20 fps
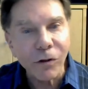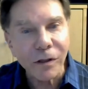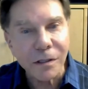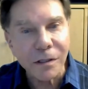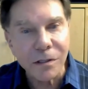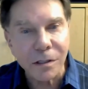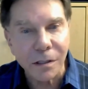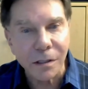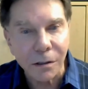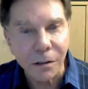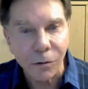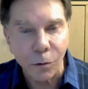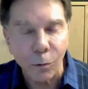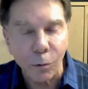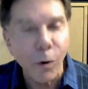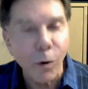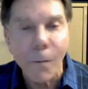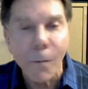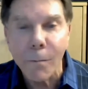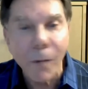this
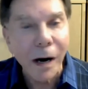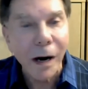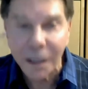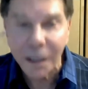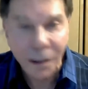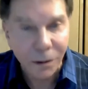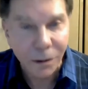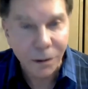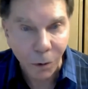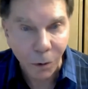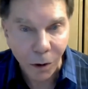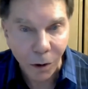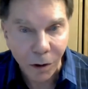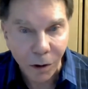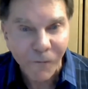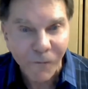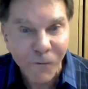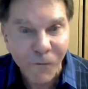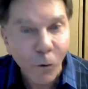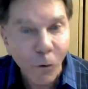
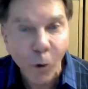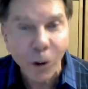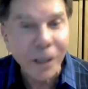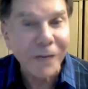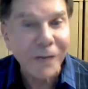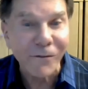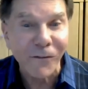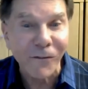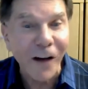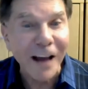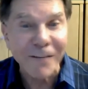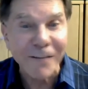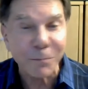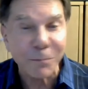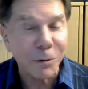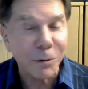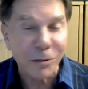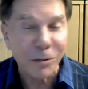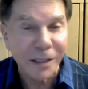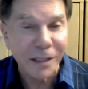remarkable
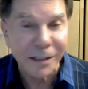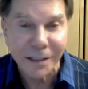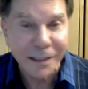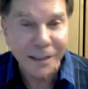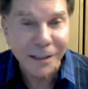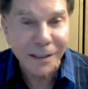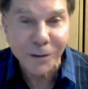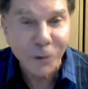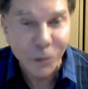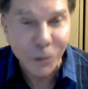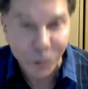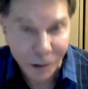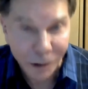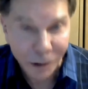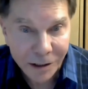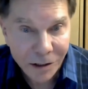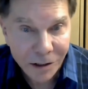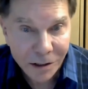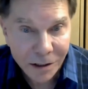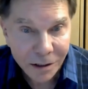45%
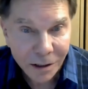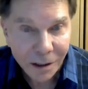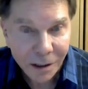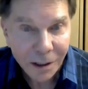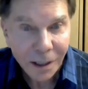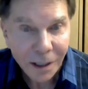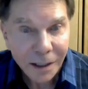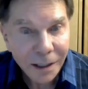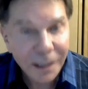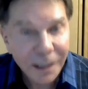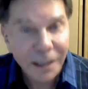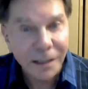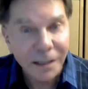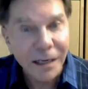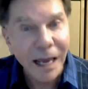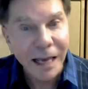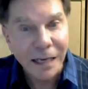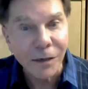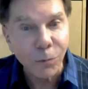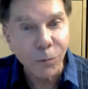increase in
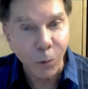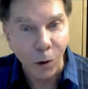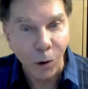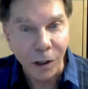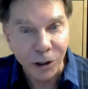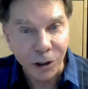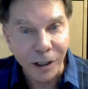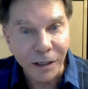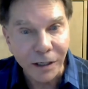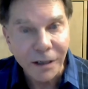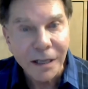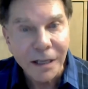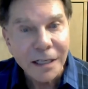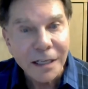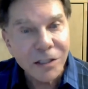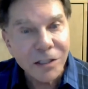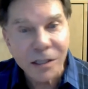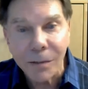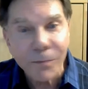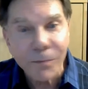hand washing,
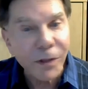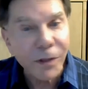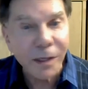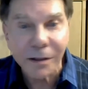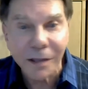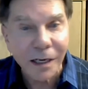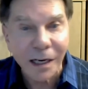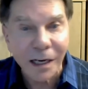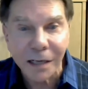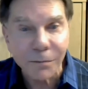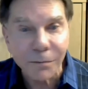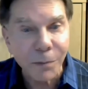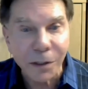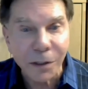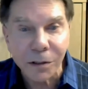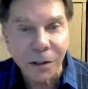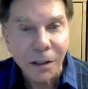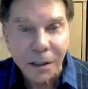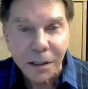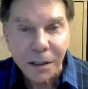something that had
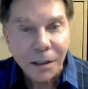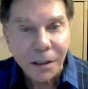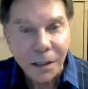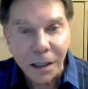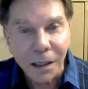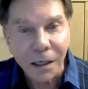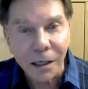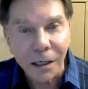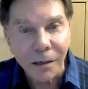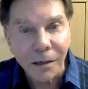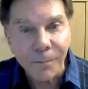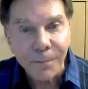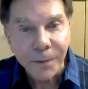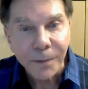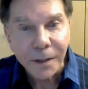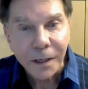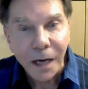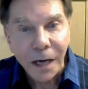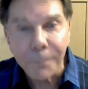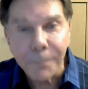been a
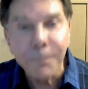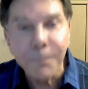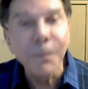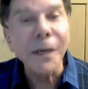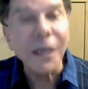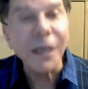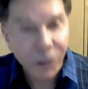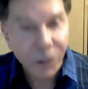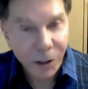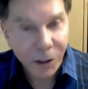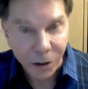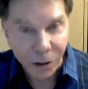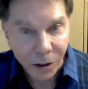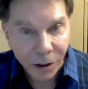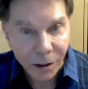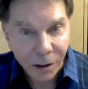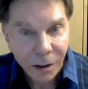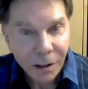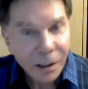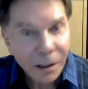
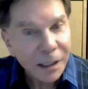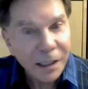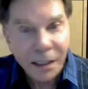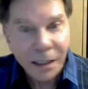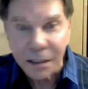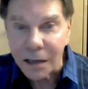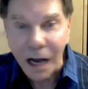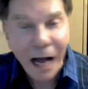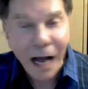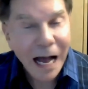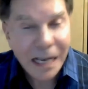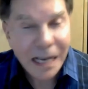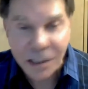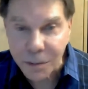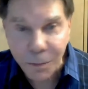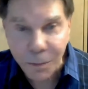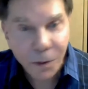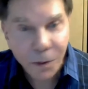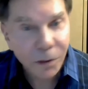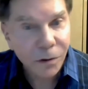barrier in
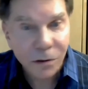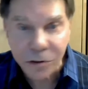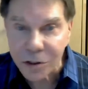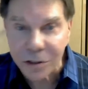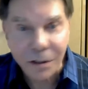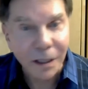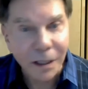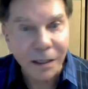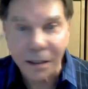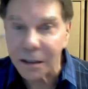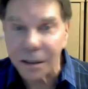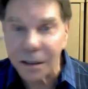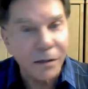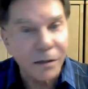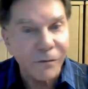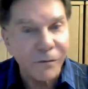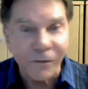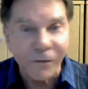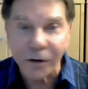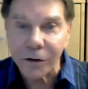hospitals
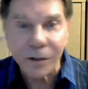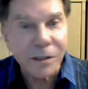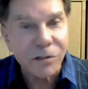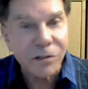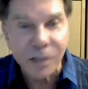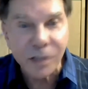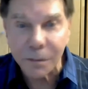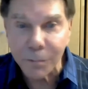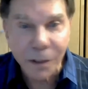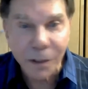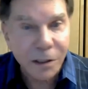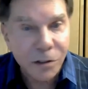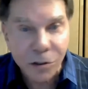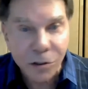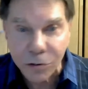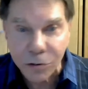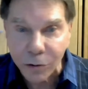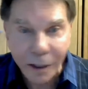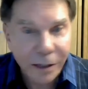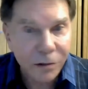that various
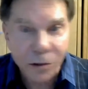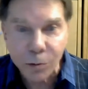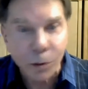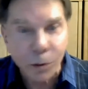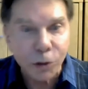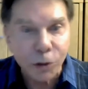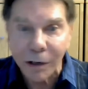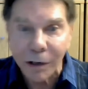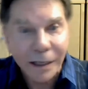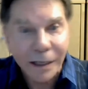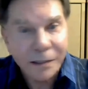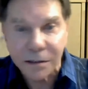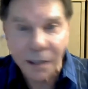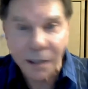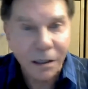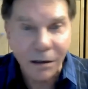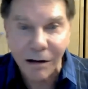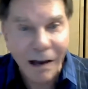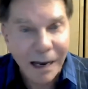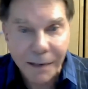administrators were trying to
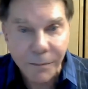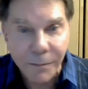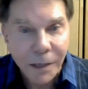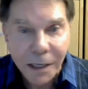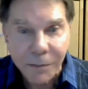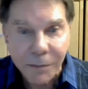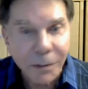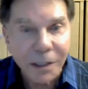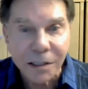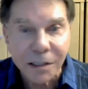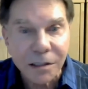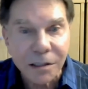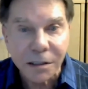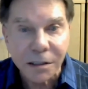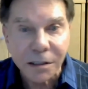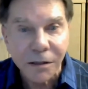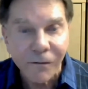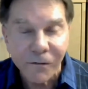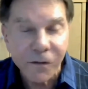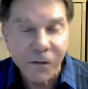climb
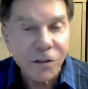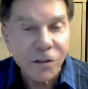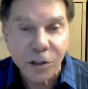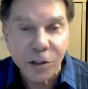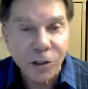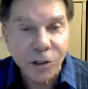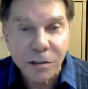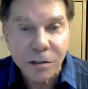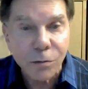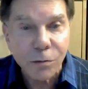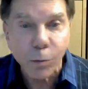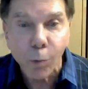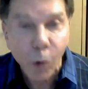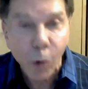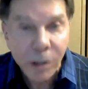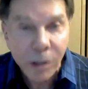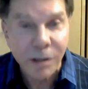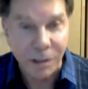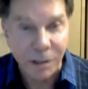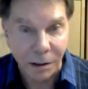because physicians
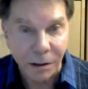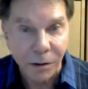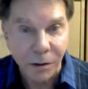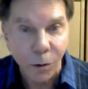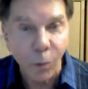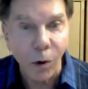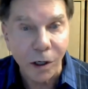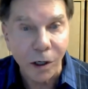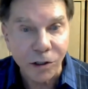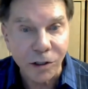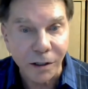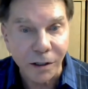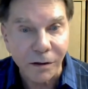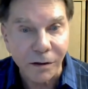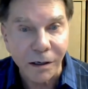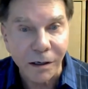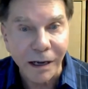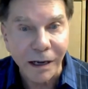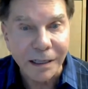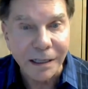weren't washing
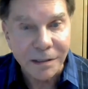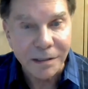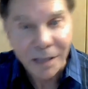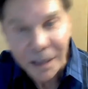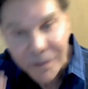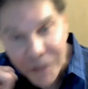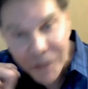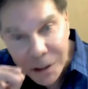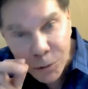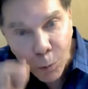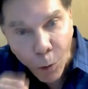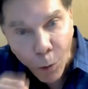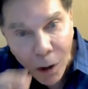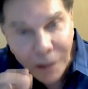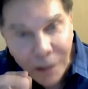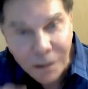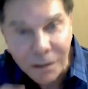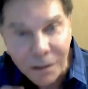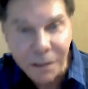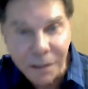their hands. This
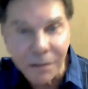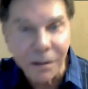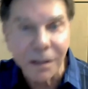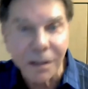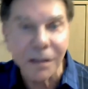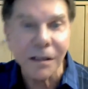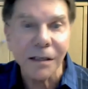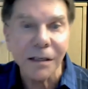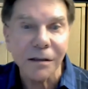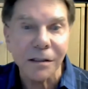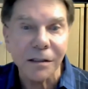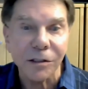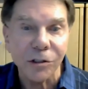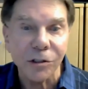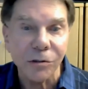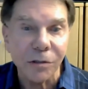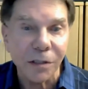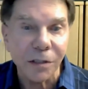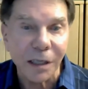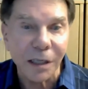one little thing that
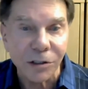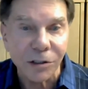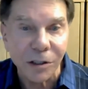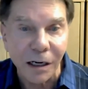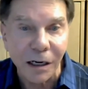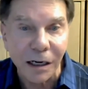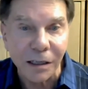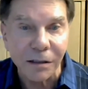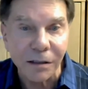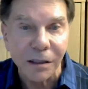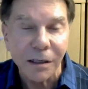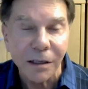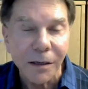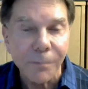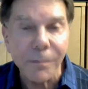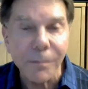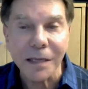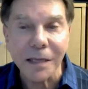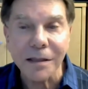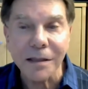you touched on
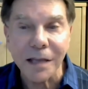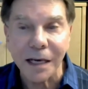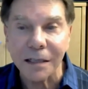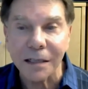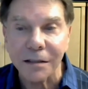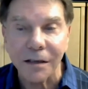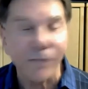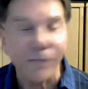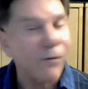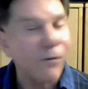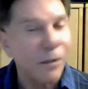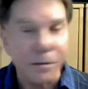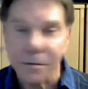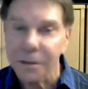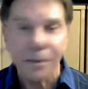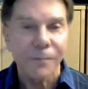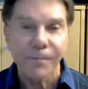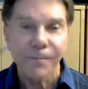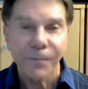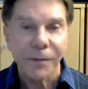made that
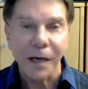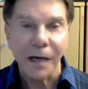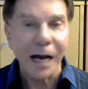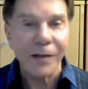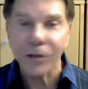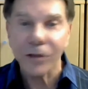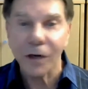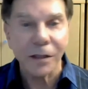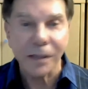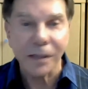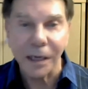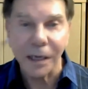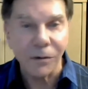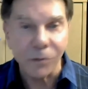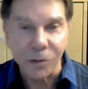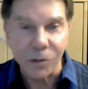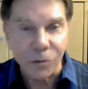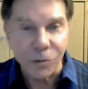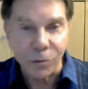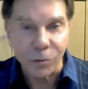difference. I thought
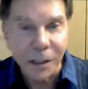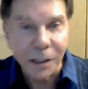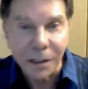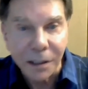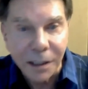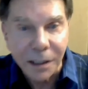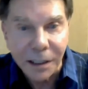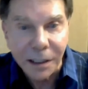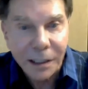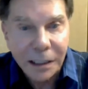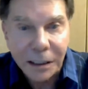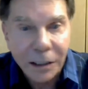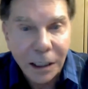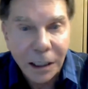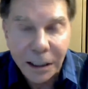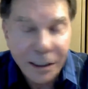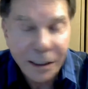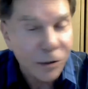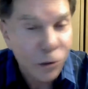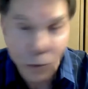that was really
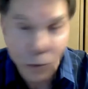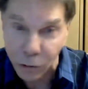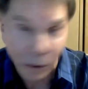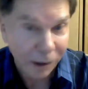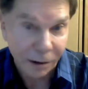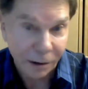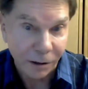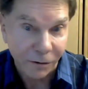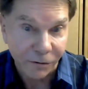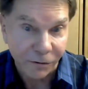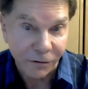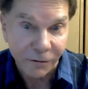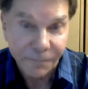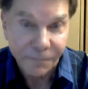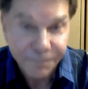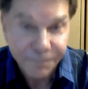instructive.